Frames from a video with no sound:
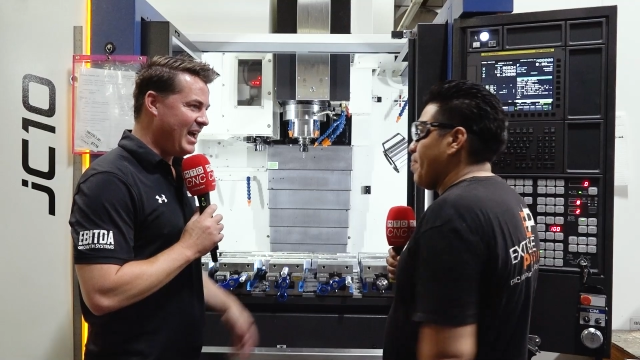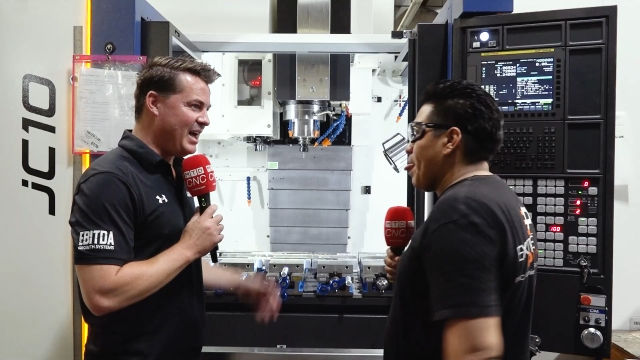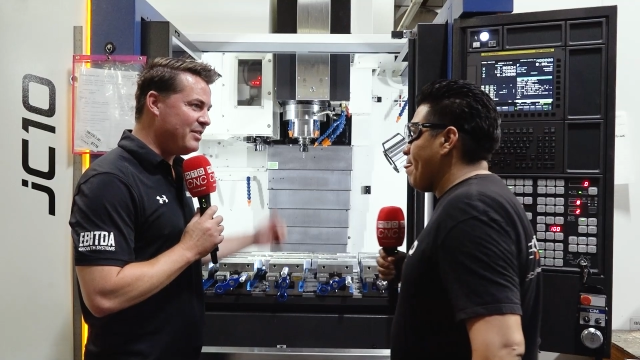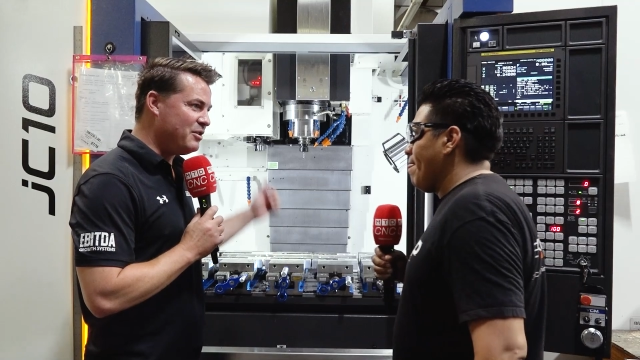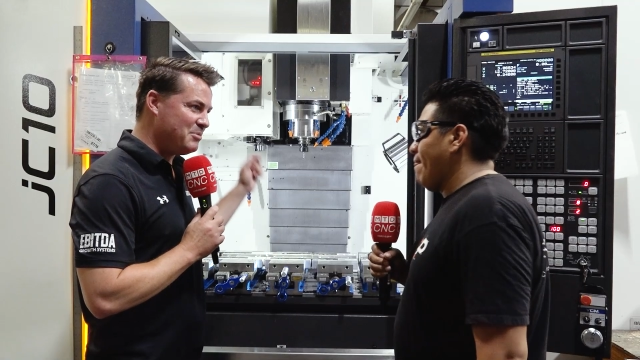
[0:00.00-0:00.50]

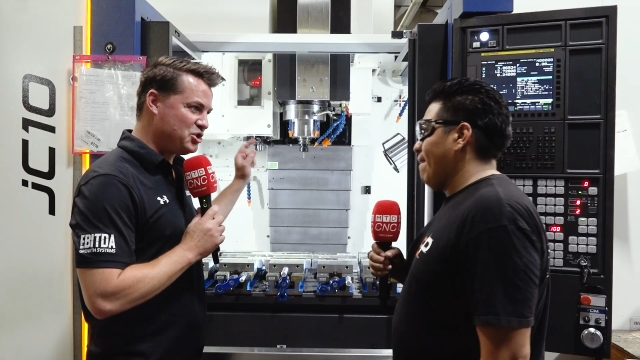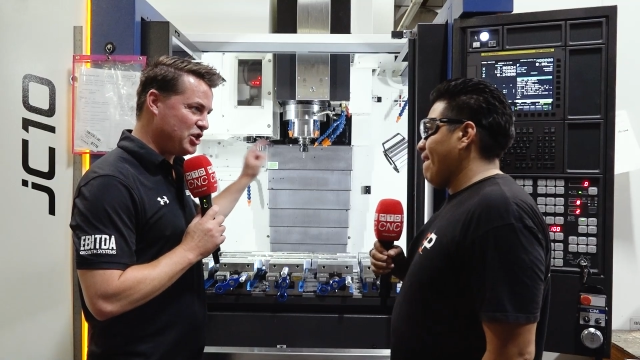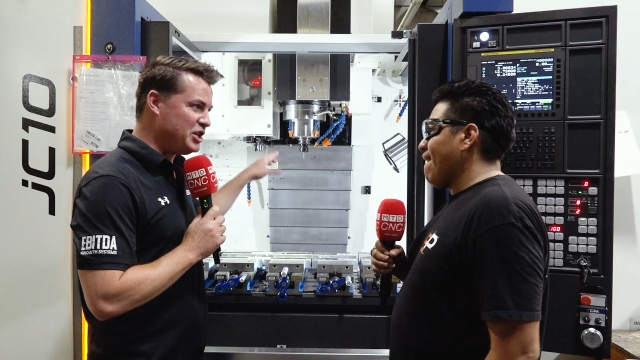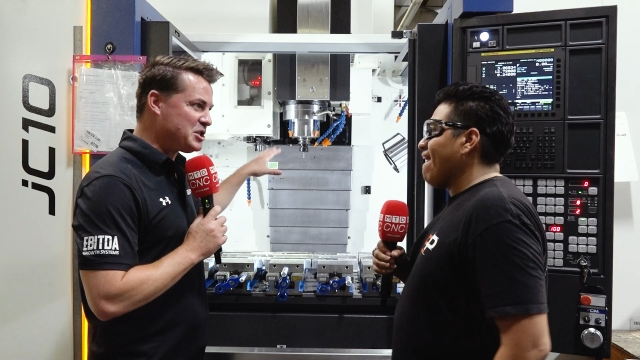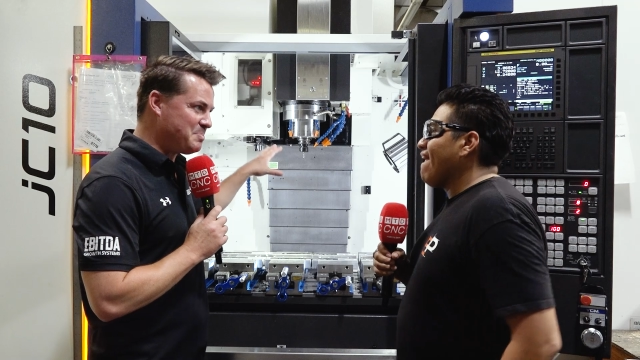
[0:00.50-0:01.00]
Speaker 1: And the
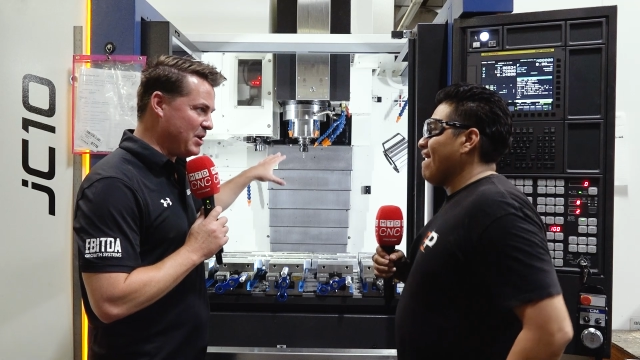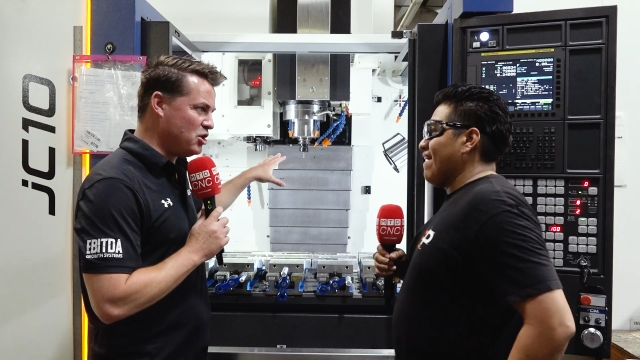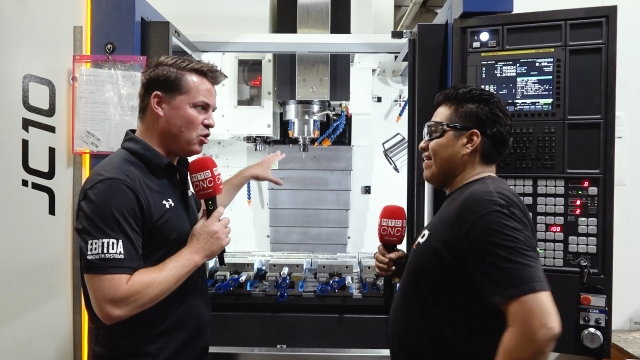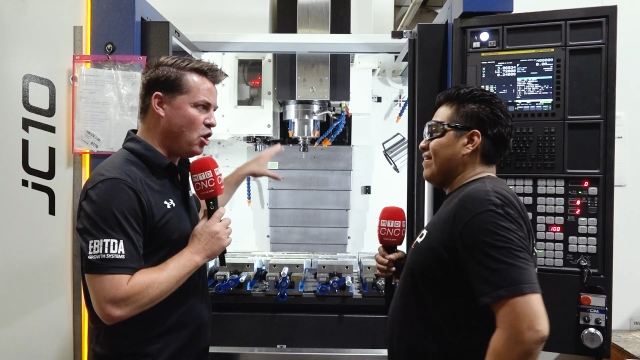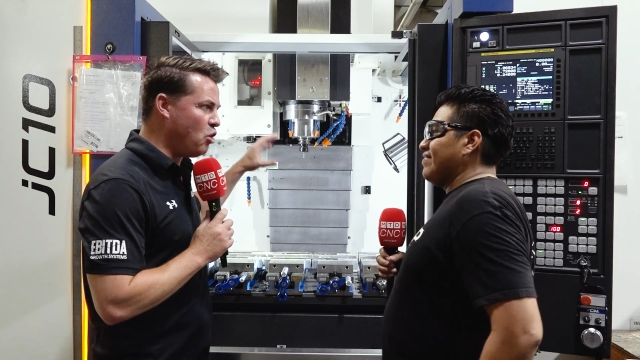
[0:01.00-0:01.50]
machine
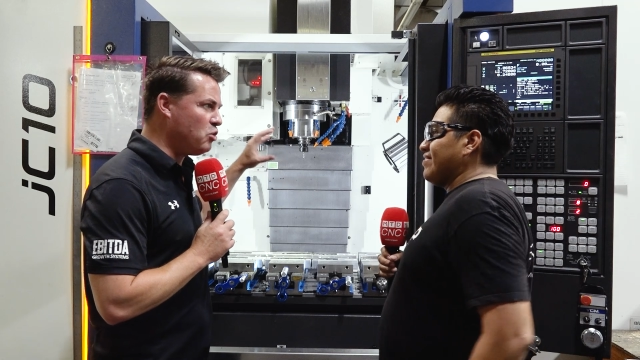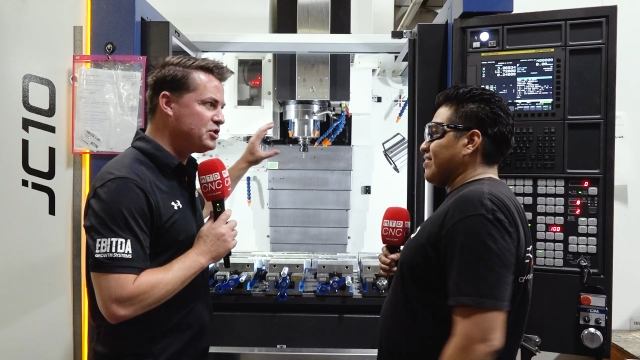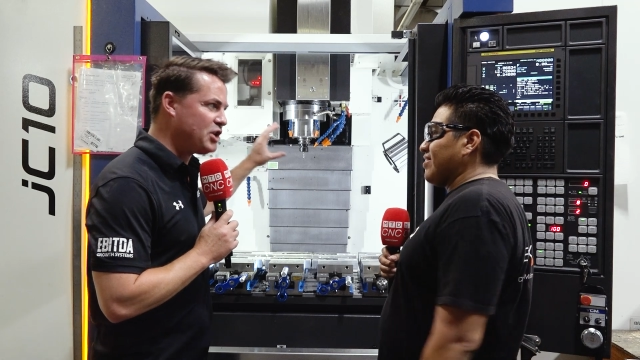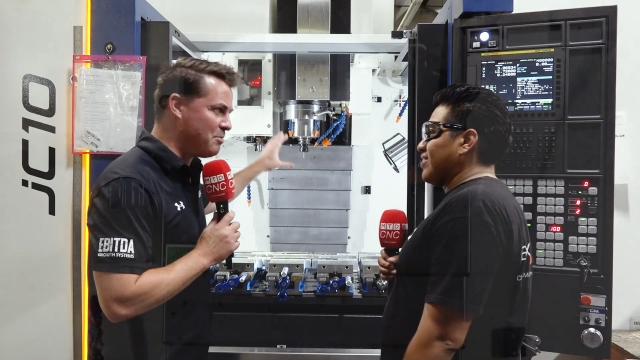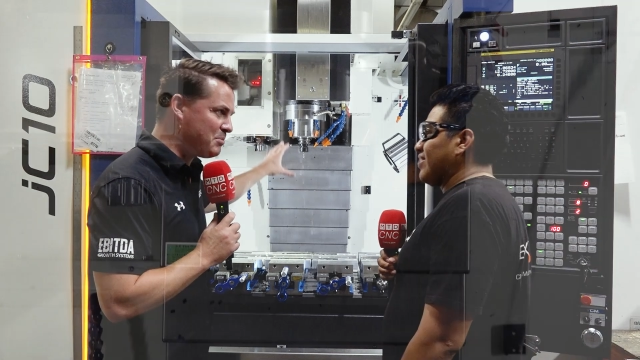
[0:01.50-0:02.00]
spindle
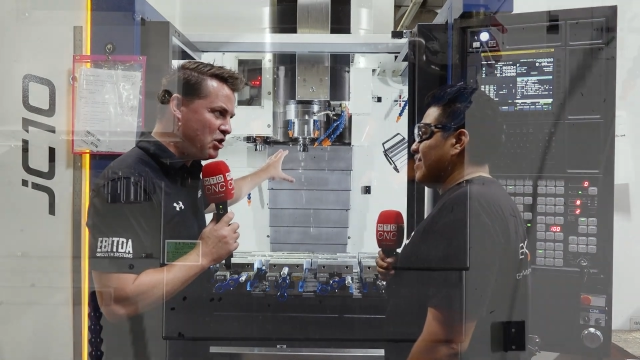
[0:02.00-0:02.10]
holds up